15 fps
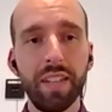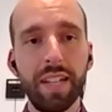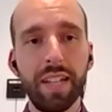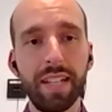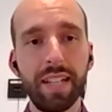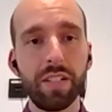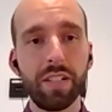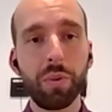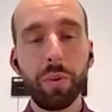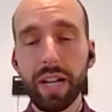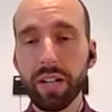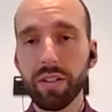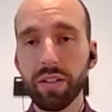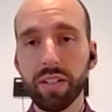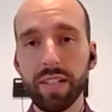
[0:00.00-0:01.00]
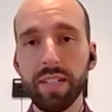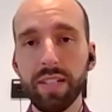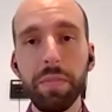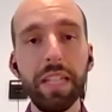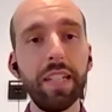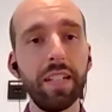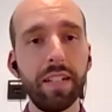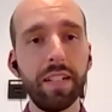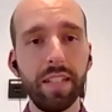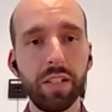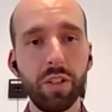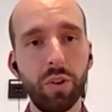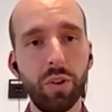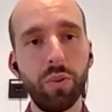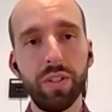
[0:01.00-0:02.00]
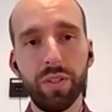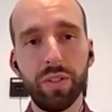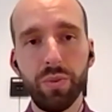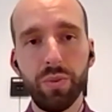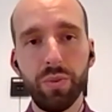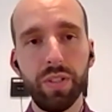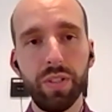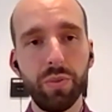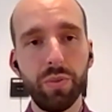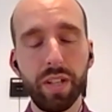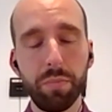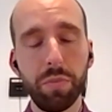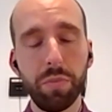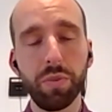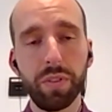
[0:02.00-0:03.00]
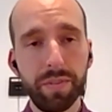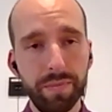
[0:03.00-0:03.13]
that an acquirer can immediately go into that mode.